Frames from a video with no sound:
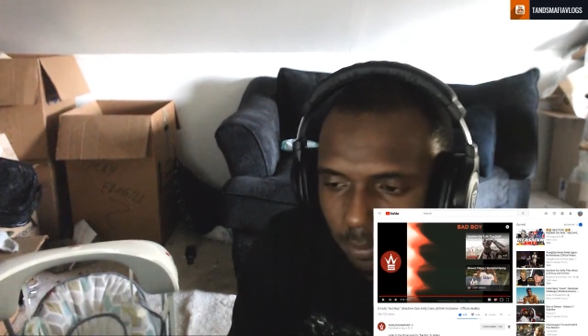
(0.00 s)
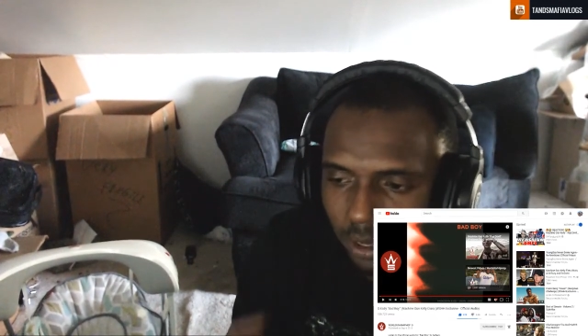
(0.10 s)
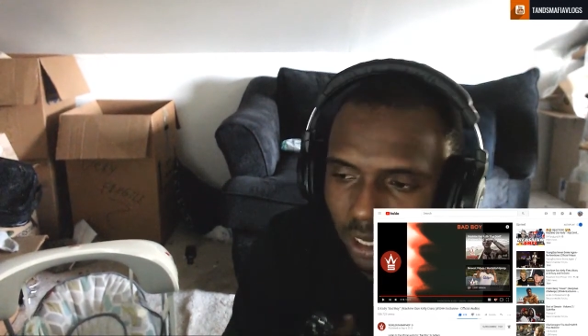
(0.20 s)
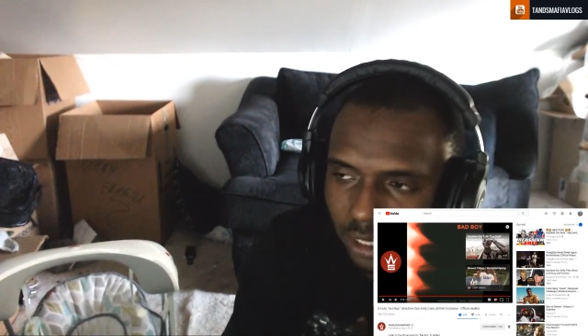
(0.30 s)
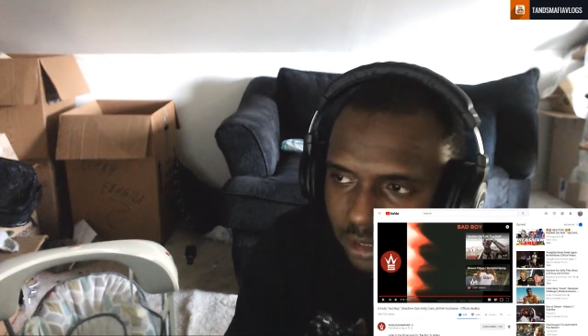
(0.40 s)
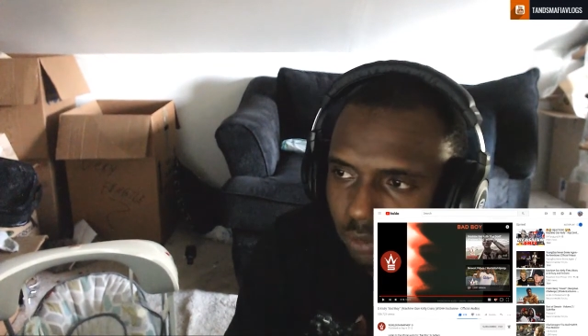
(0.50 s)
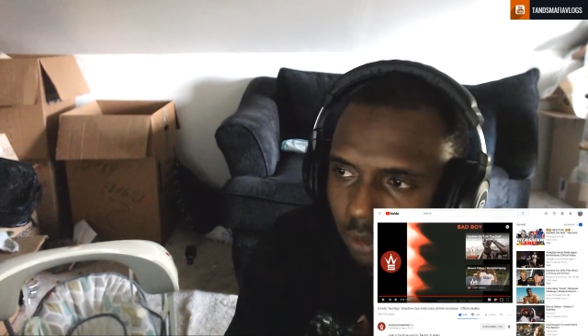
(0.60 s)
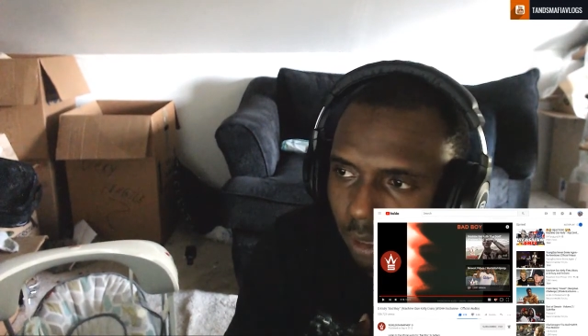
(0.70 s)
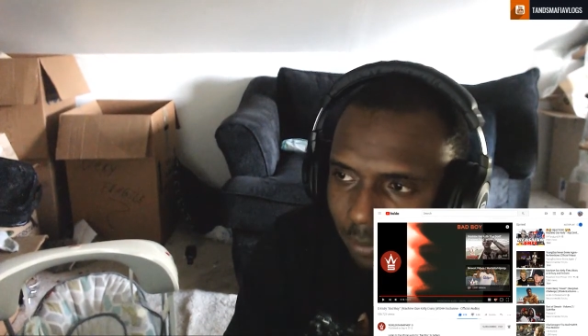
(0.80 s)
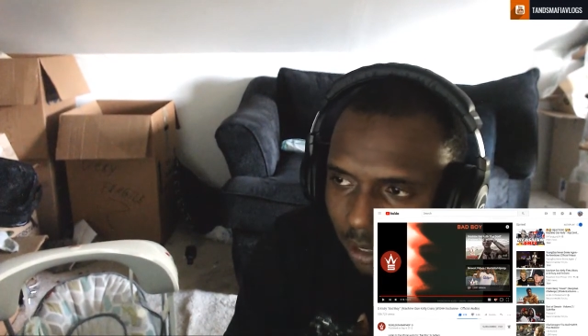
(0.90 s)
God, he's a
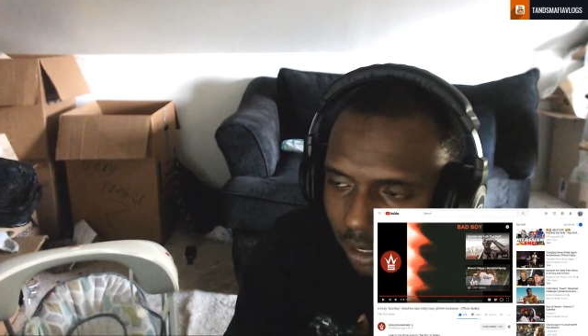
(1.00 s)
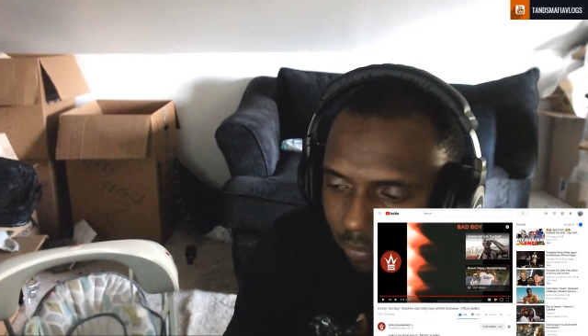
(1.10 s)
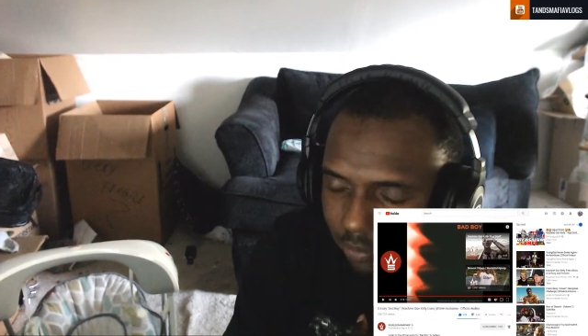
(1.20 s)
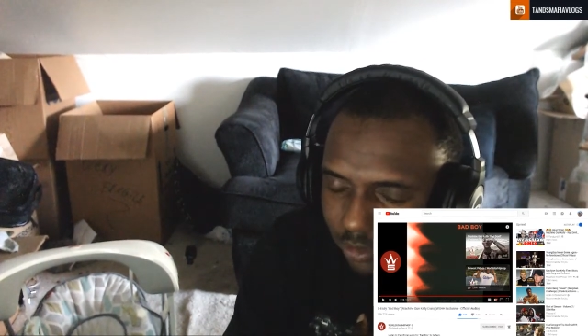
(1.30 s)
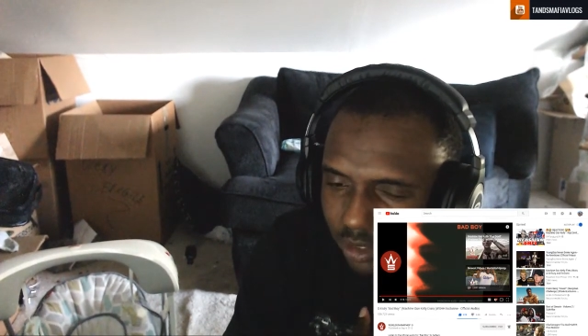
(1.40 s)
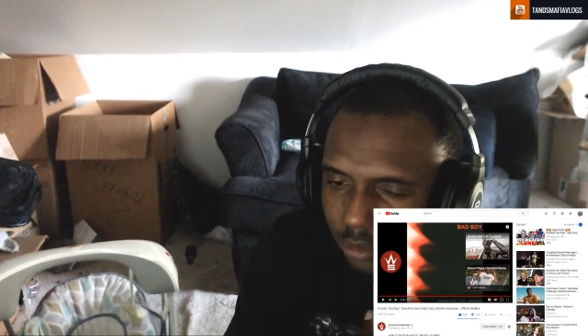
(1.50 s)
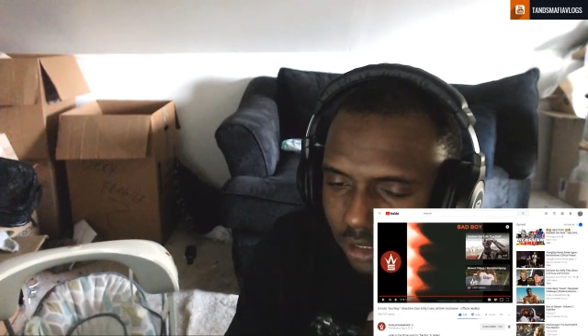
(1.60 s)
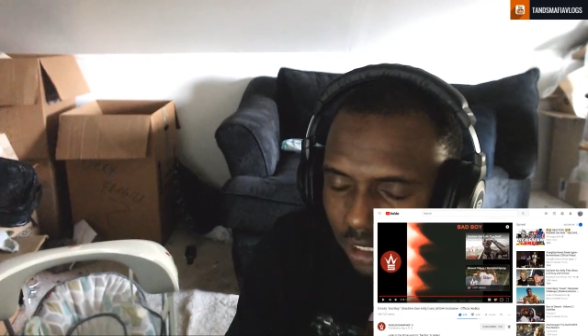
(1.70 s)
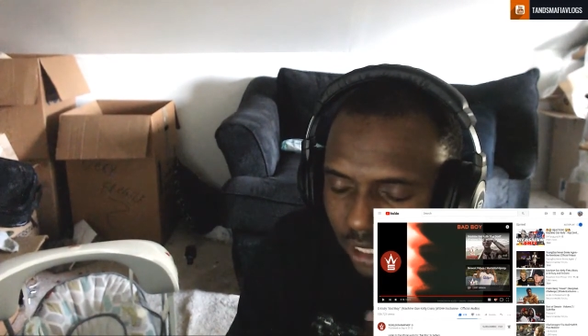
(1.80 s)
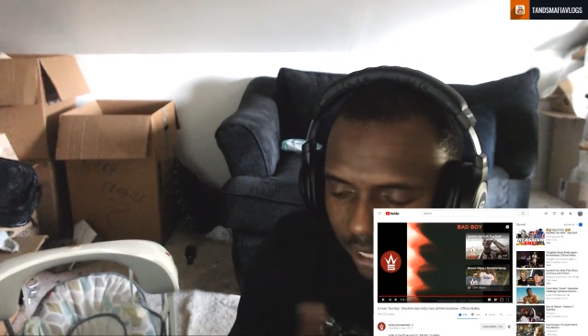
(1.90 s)
rap God. You see what I'm
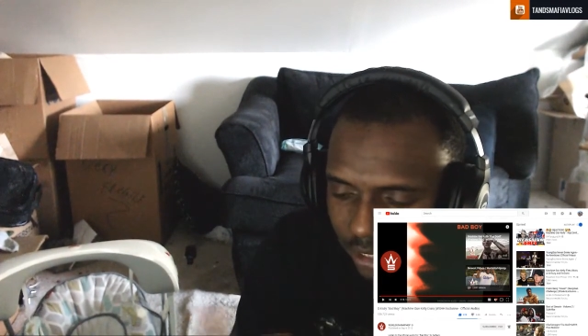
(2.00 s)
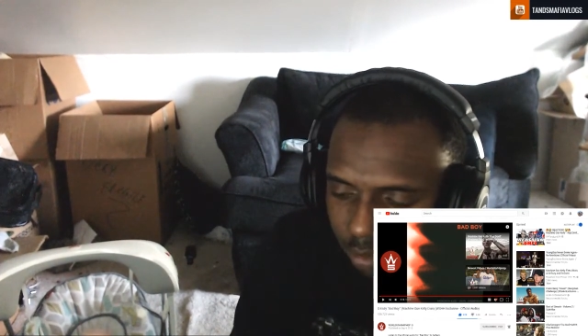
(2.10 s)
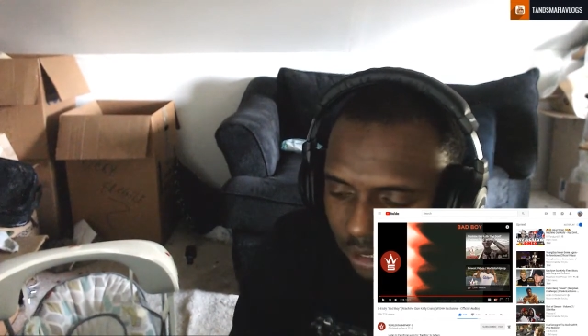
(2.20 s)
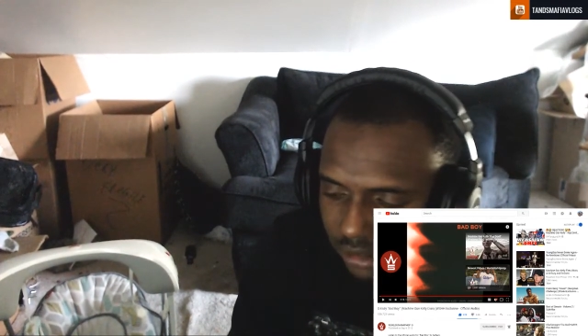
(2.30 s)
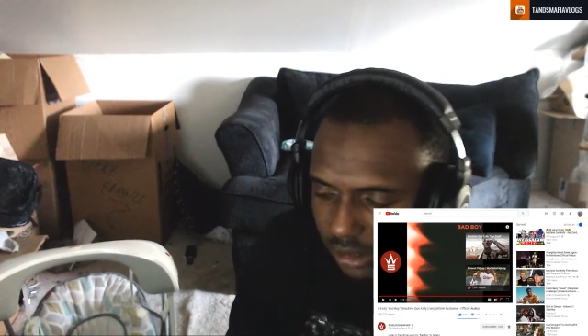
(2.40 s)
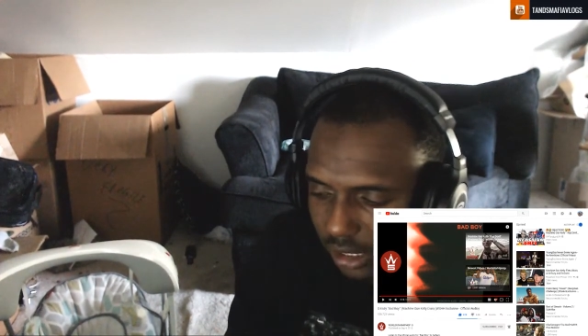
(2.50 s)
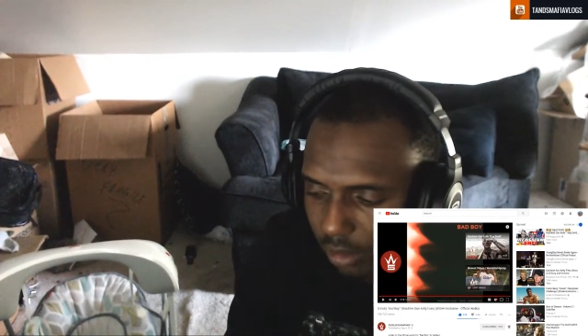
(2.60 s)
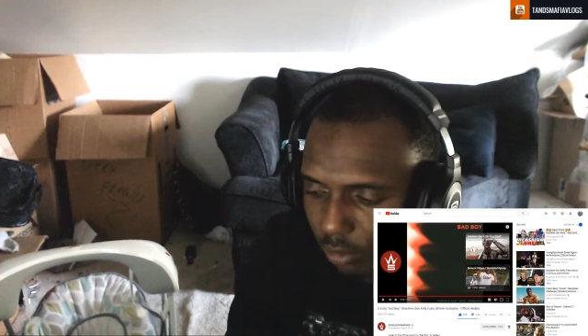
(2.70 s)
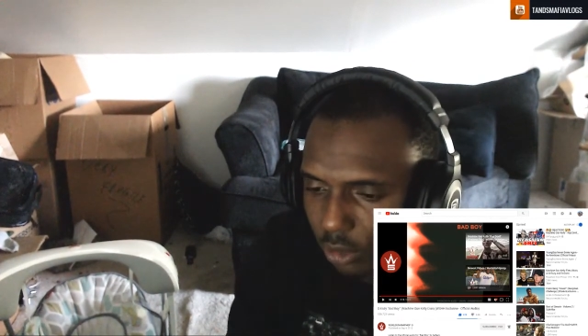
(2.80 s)
saying? And he's basically saying, well,